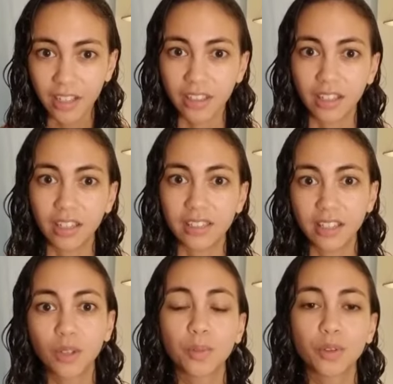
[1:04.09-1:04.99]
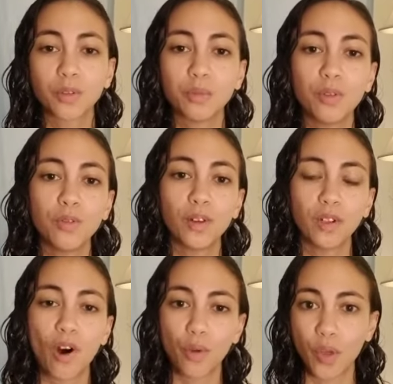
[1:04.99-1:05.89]
the syllables move
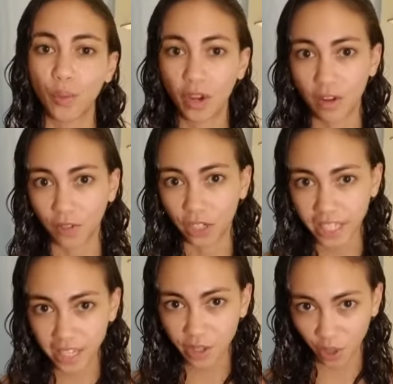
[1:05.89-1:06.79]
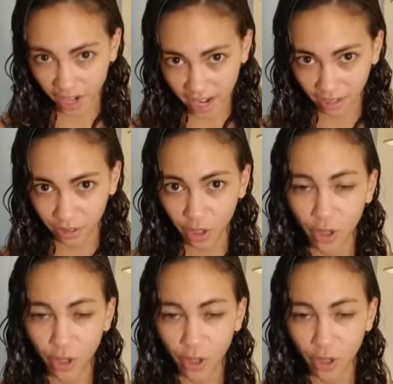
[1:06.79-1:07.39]
along with whatever key you're in.